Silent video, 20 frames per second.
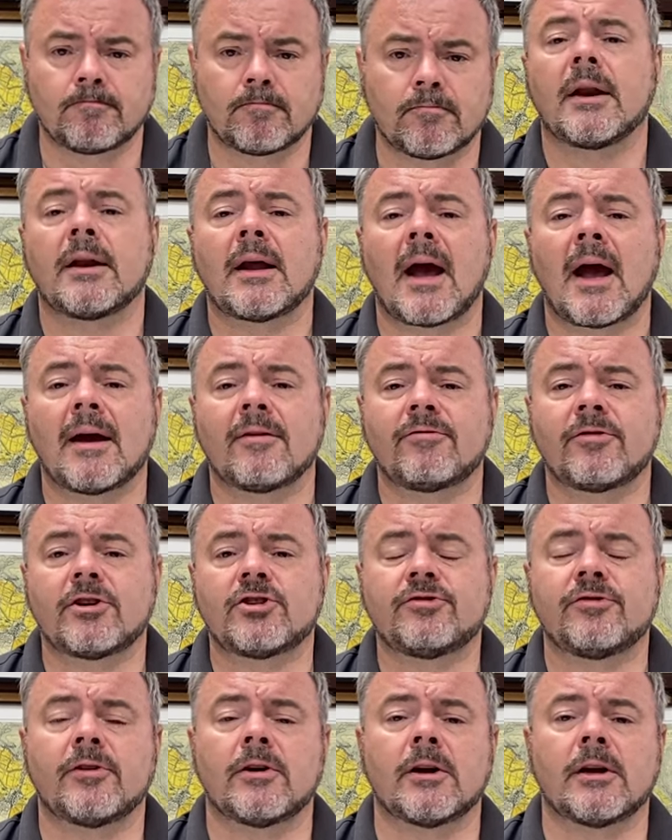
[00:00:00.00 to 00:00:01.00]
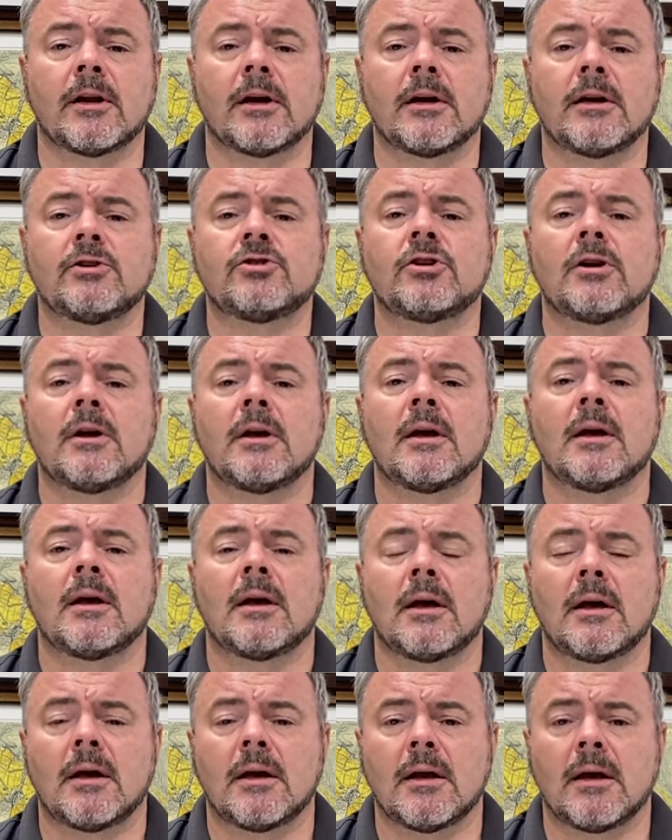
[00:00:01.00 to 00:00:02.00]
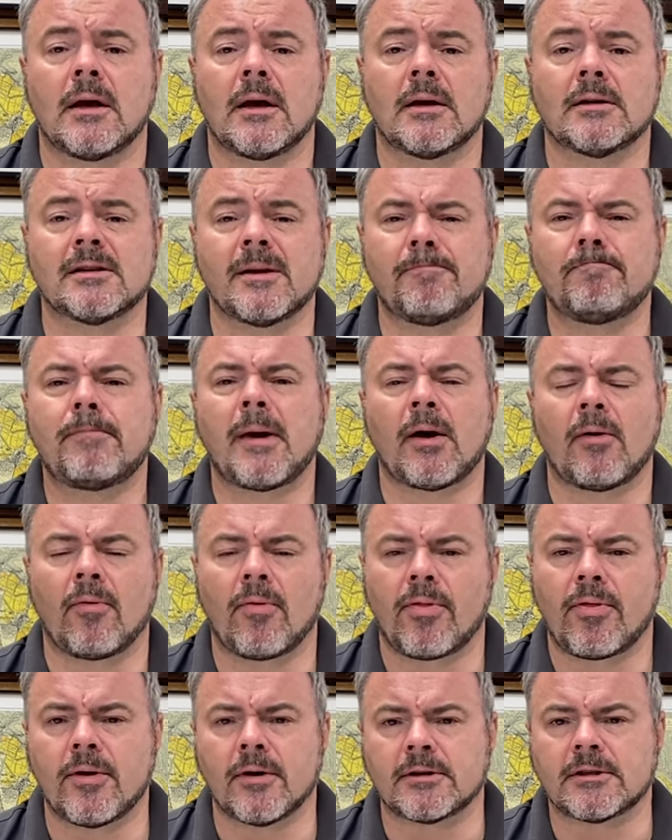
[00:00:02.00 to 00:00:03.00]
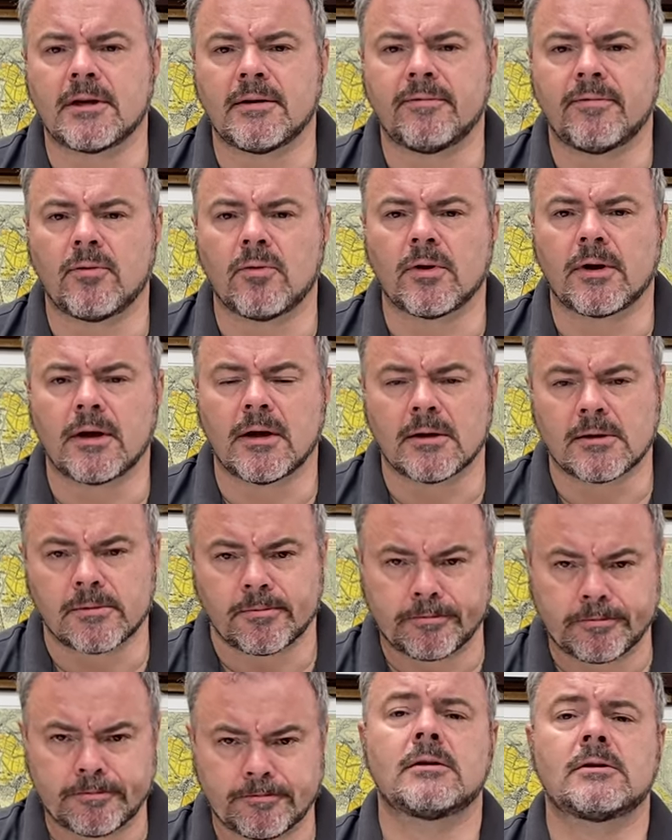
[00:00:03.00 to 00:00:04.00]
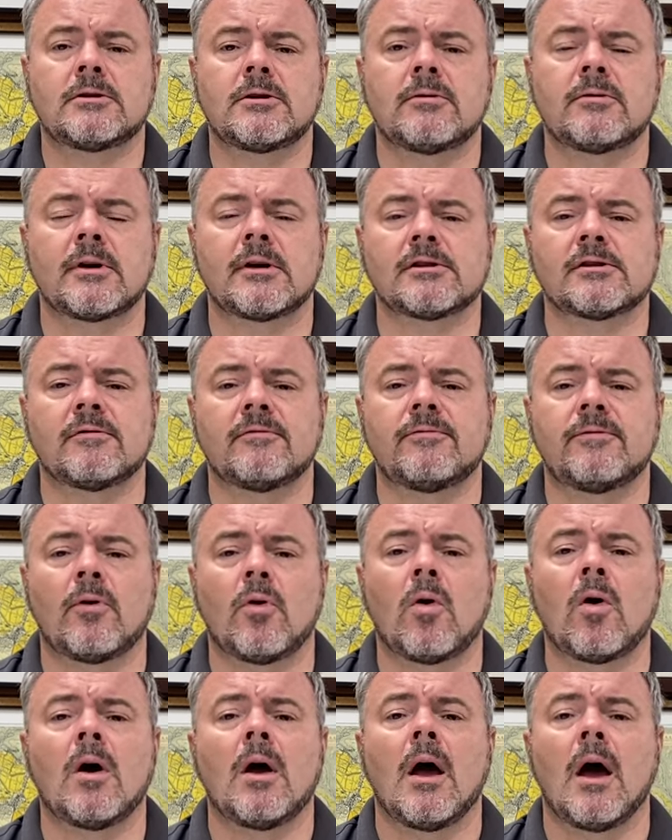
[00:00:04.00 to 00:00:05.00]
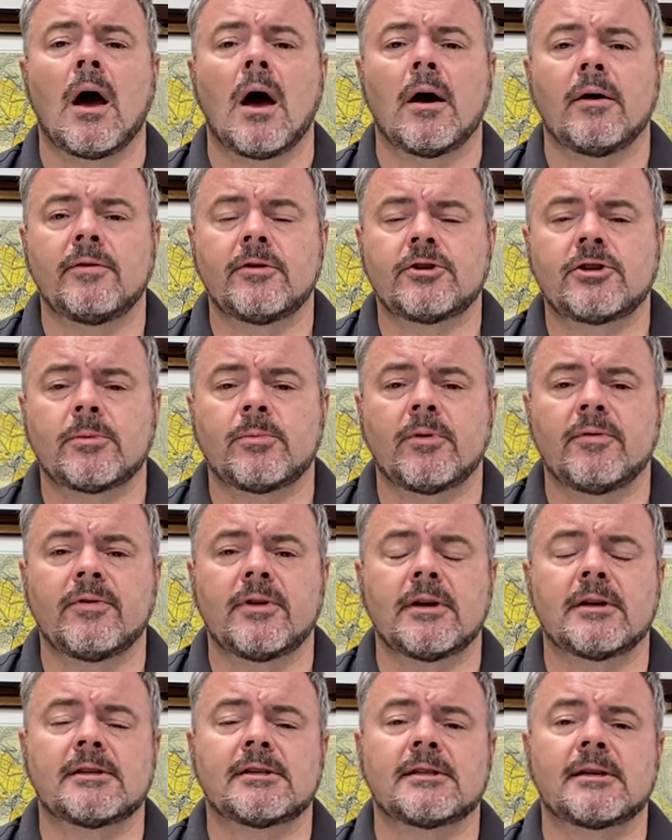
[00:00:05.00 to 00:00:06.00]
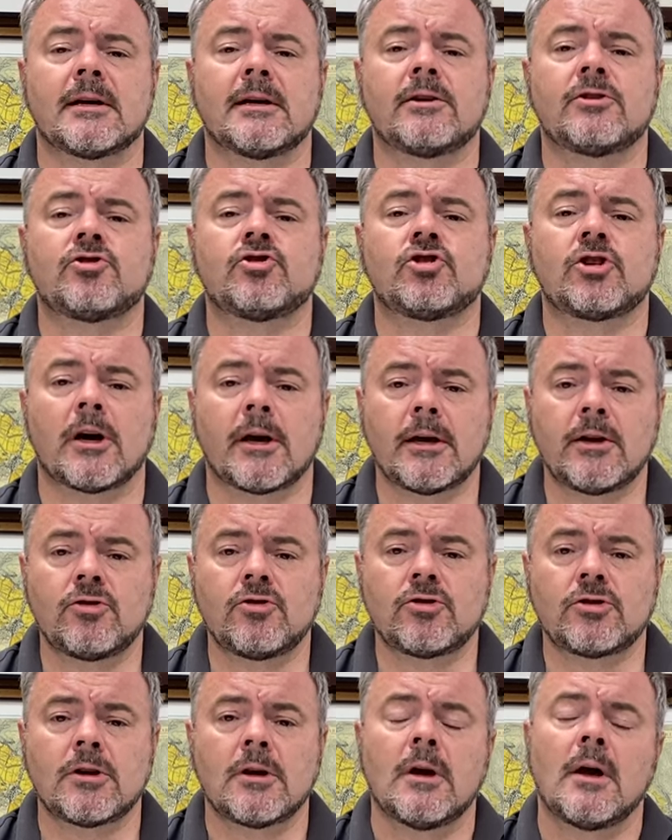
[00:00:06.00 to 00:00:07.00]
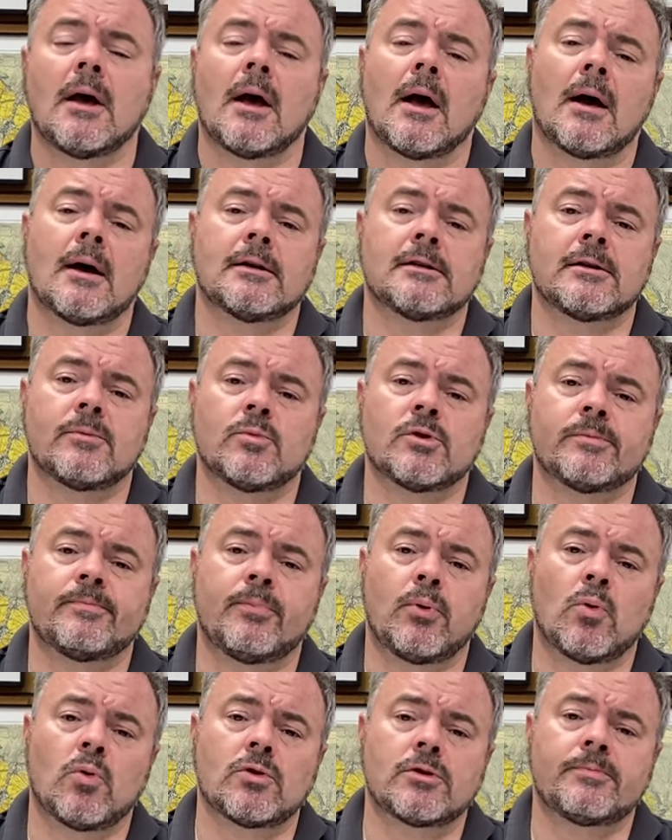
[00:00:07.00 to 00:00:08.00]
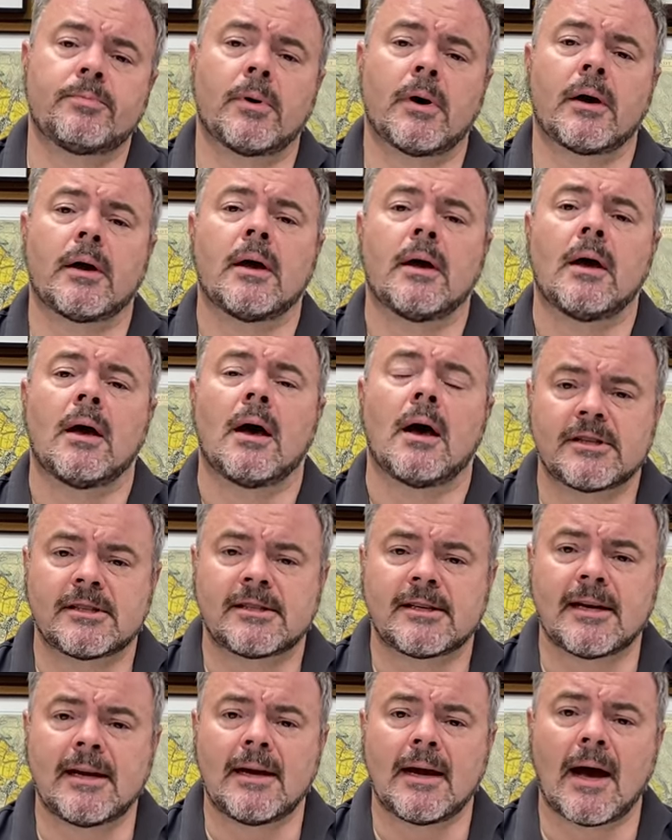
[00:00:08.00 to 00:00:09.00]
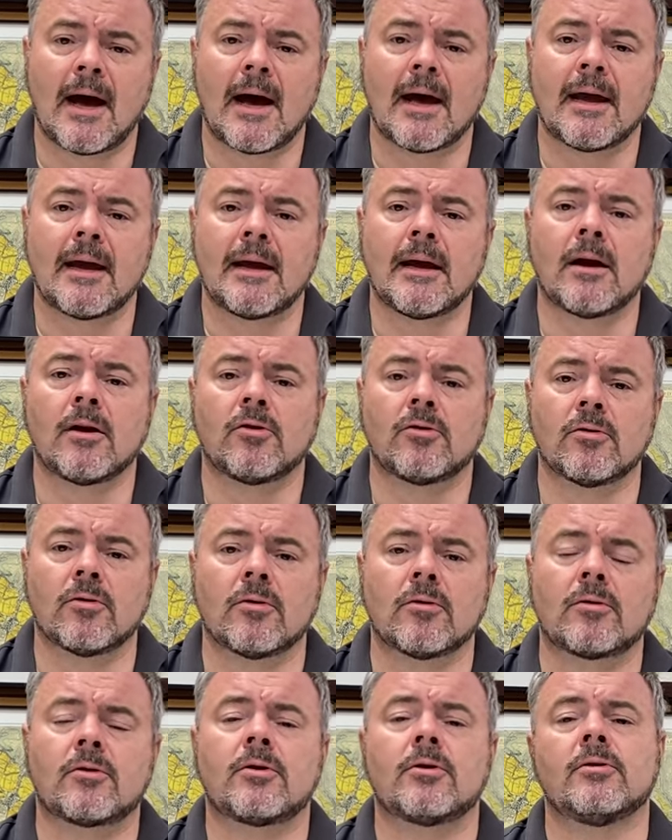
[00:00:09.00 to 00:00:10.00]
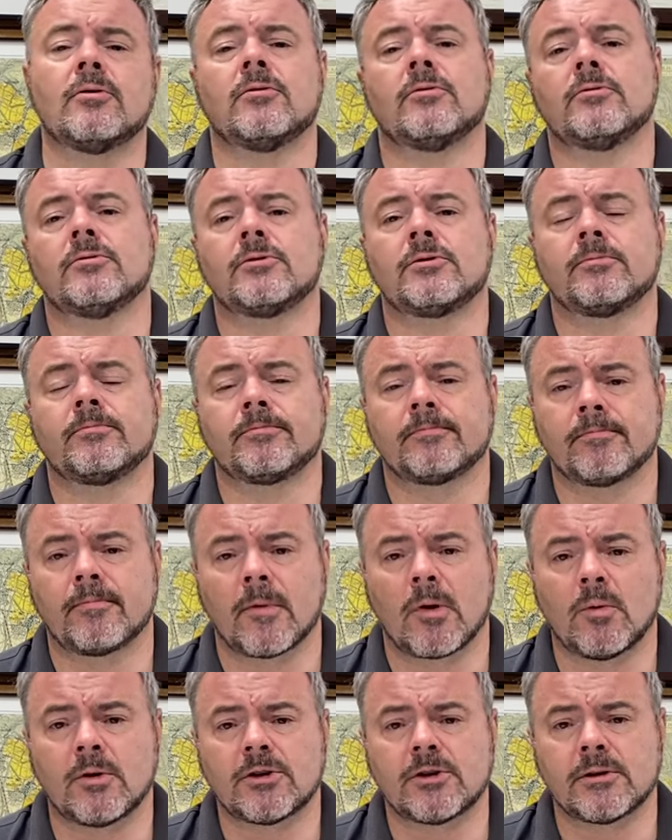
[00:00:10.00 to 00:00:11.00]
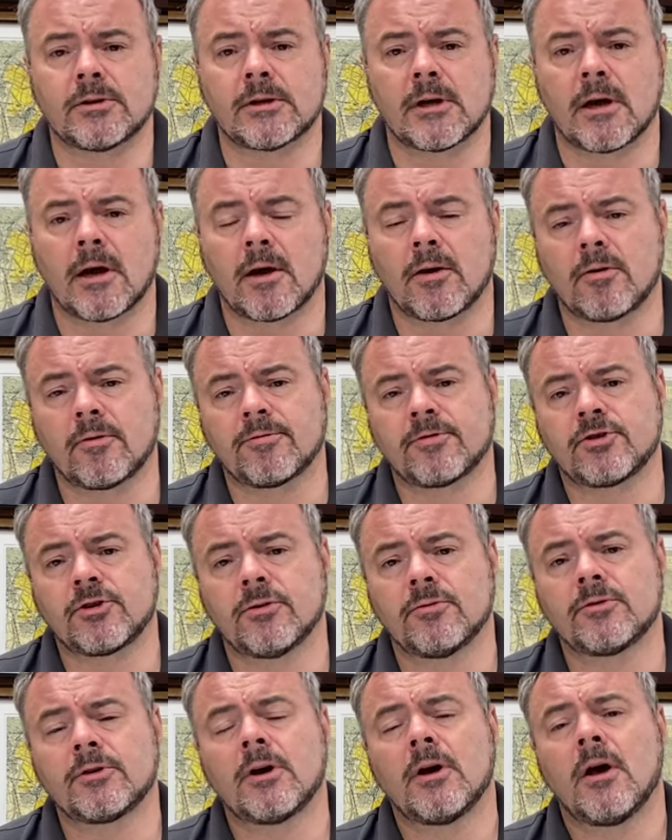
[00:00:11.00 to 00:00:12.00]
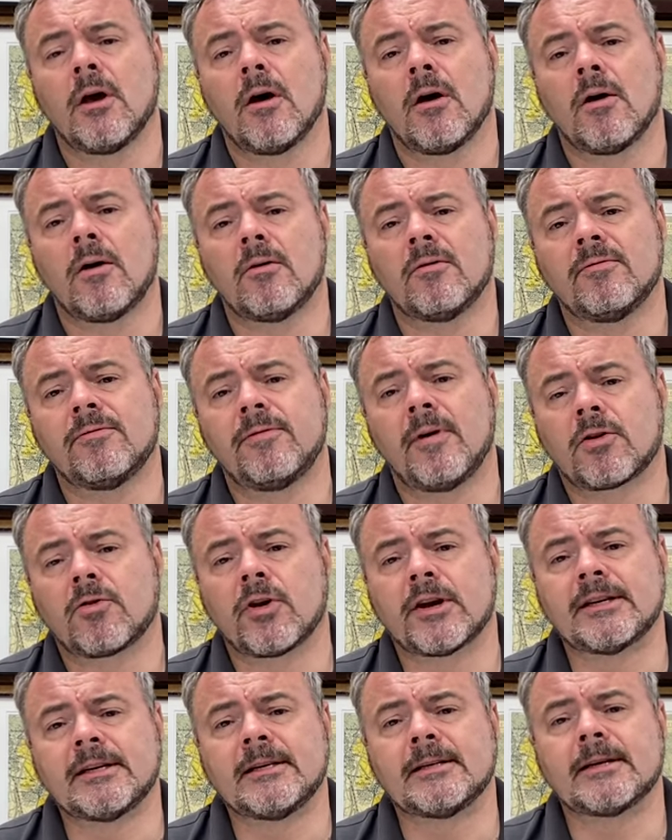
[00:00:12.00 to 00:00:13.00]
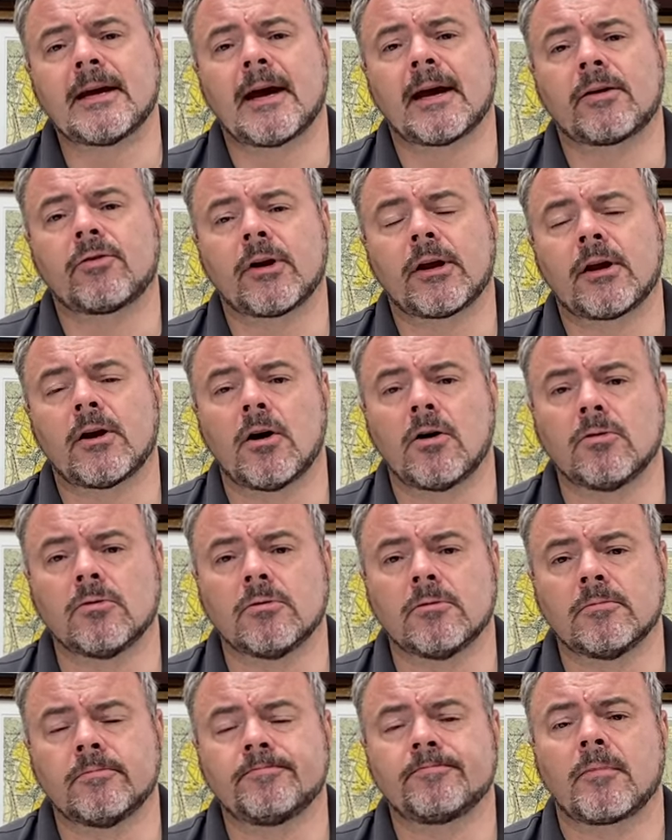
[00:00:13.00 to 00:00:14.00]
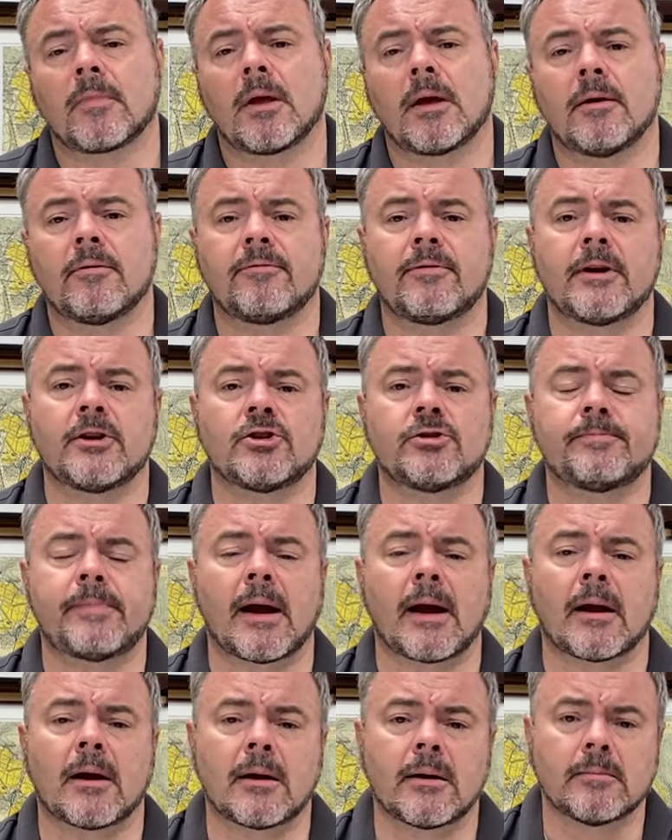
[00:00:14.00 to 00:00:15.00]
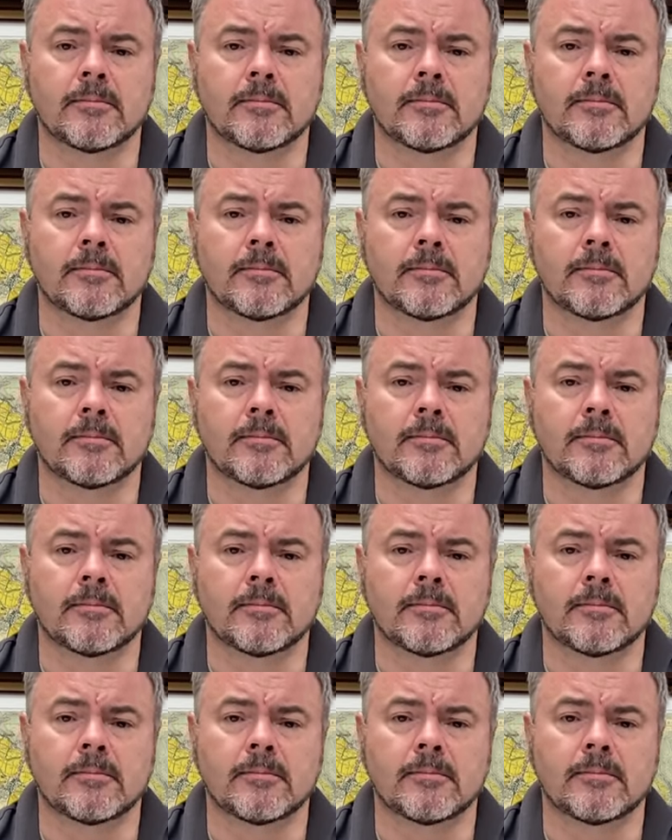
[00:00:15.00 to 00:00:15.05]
and average vine age is about 34 years. 2004, ownership of the estate changed as it was bought by C.A. Grands Crus, which is a, uh, an offshoot of Credit Agricole, a French bank.